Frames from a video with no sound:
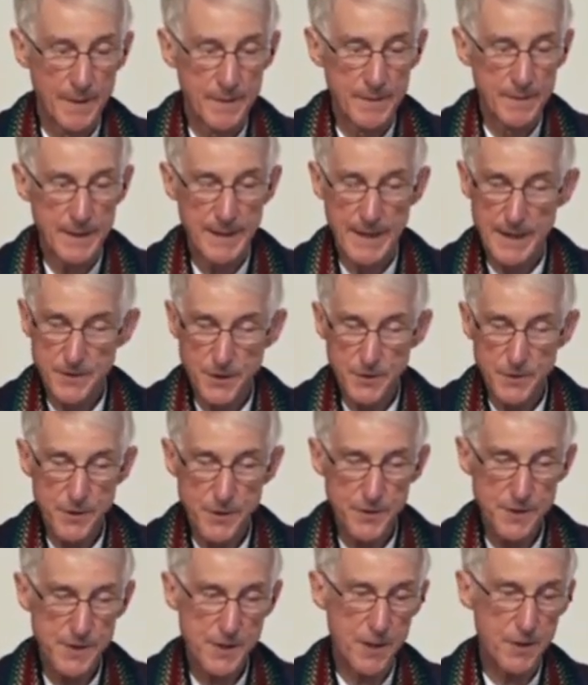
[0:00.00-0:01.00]
And as you do
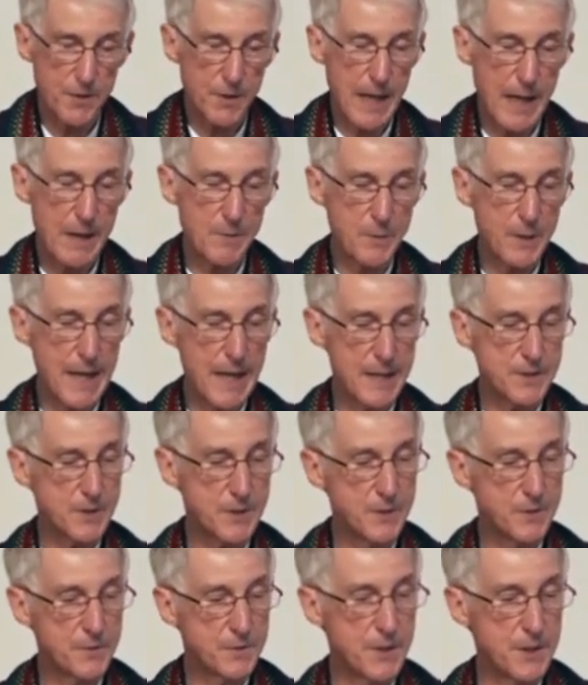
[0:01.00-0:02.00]
so, I would ask
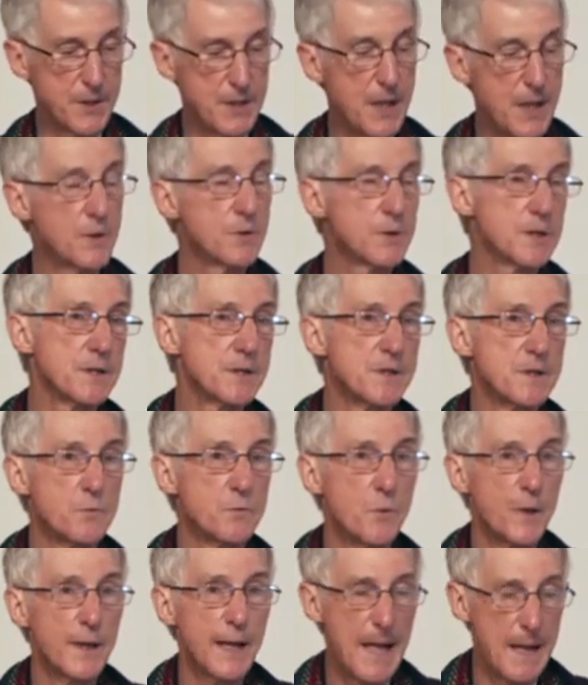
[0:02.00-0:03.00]
you to notice
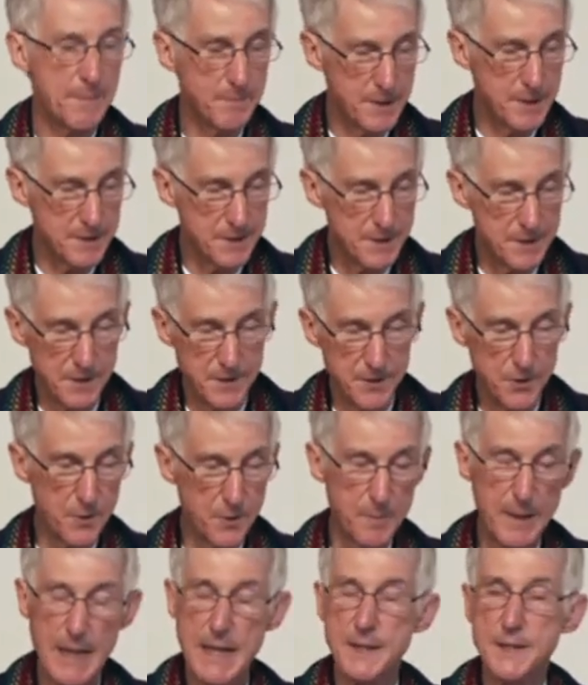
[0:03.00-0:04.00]
what happens in your
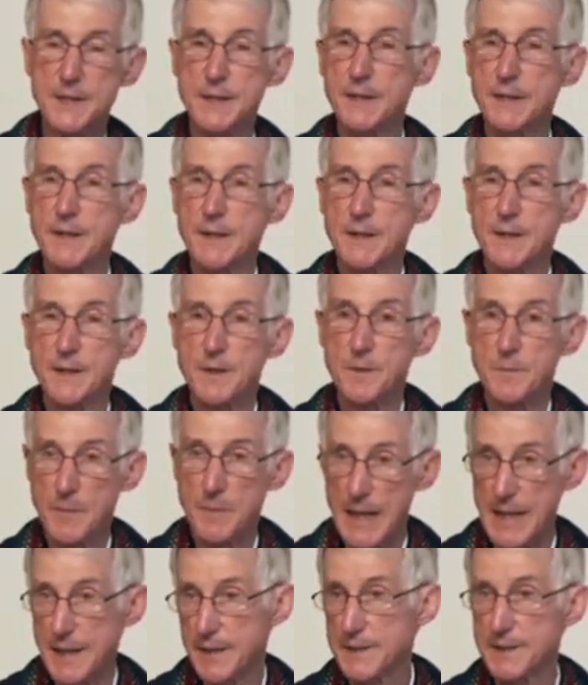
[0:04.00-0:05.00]
body,
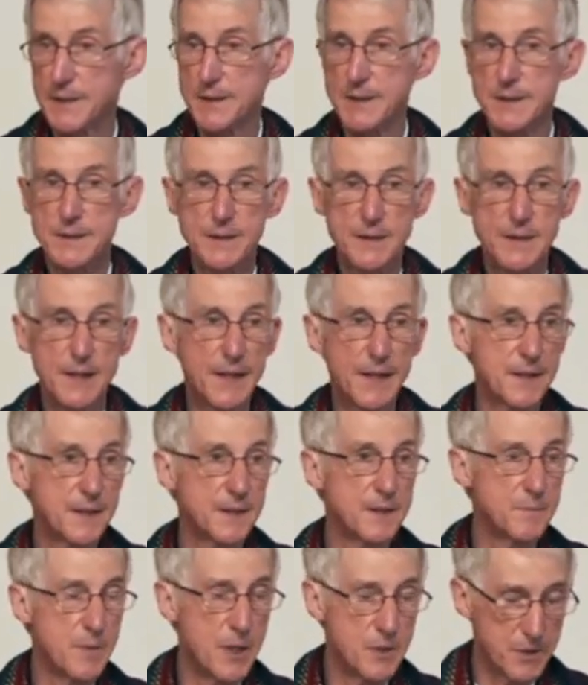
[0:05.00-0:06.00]
mind, and
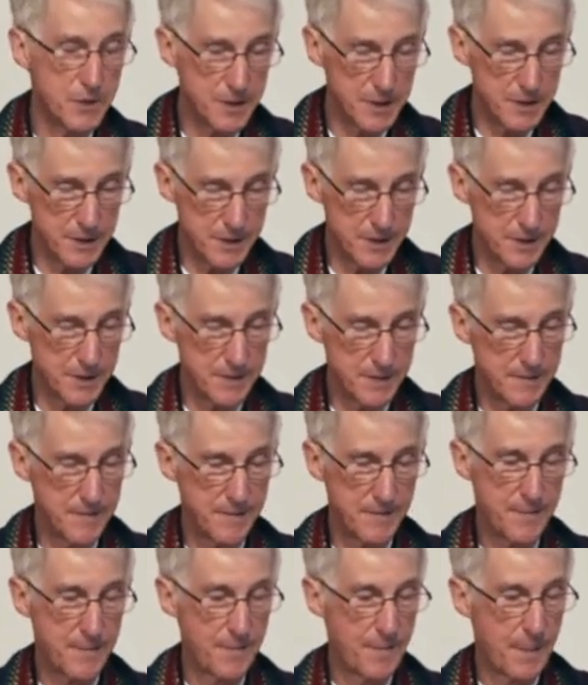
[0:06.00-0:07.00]
emotions.
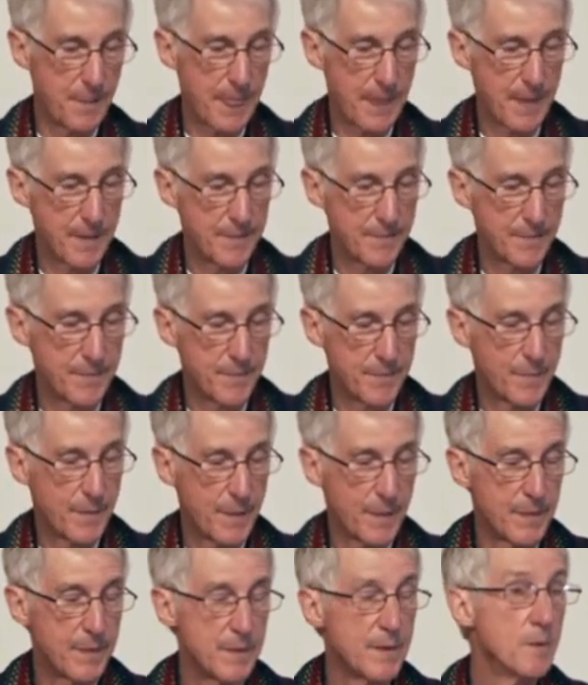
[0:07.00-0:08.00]

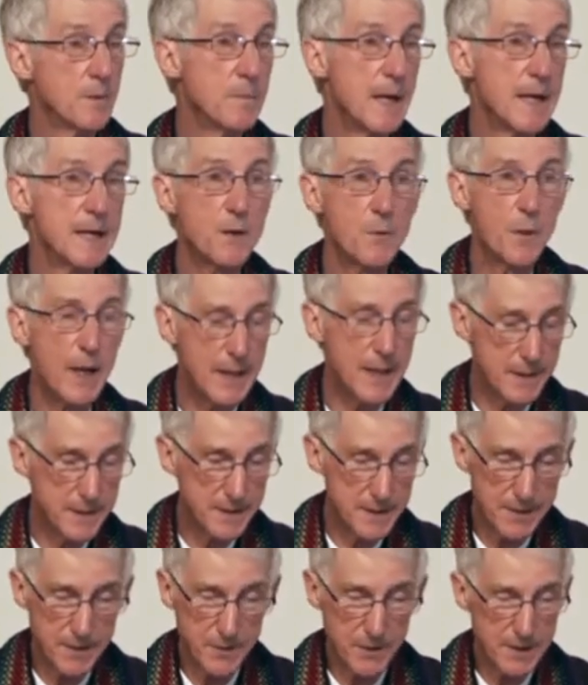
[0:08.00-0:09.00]
There are many
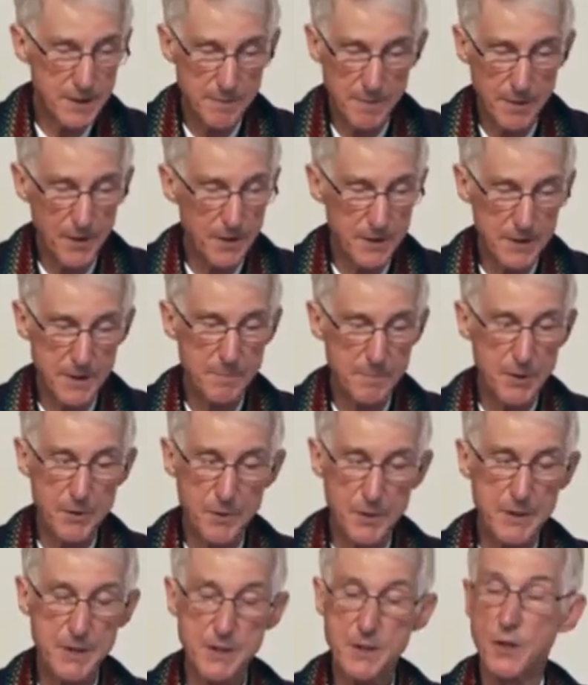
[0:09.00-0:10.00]
ways to experience
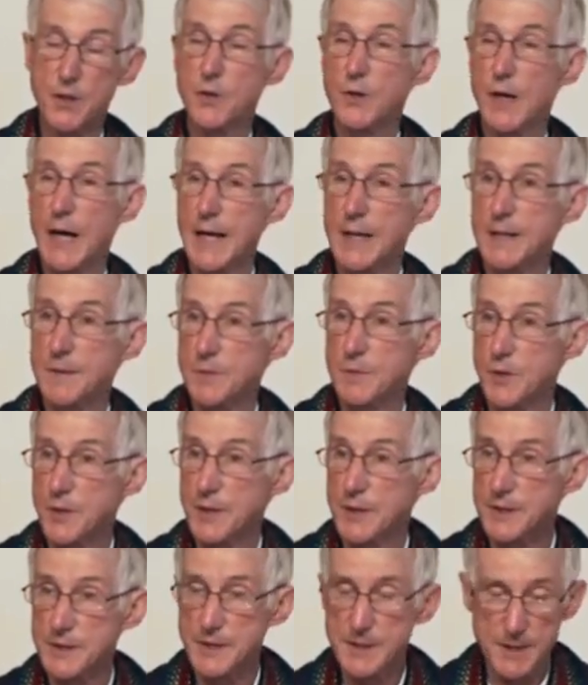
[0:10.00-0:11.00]
beauty, so I am
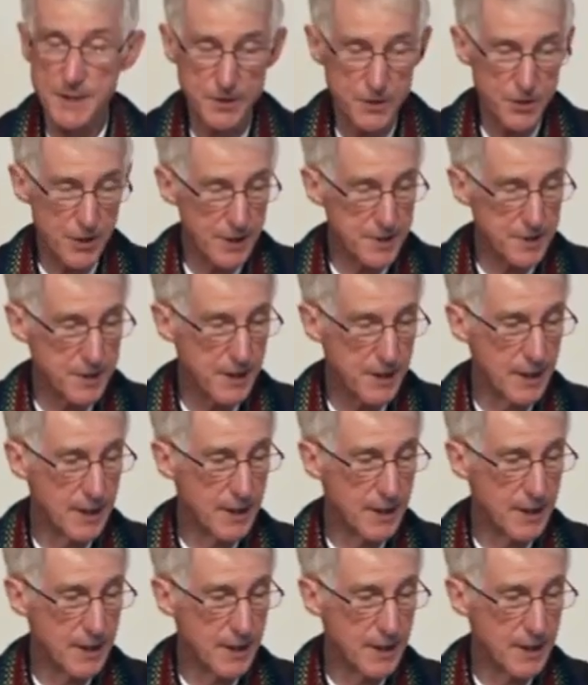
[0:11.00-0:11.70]
going to suggest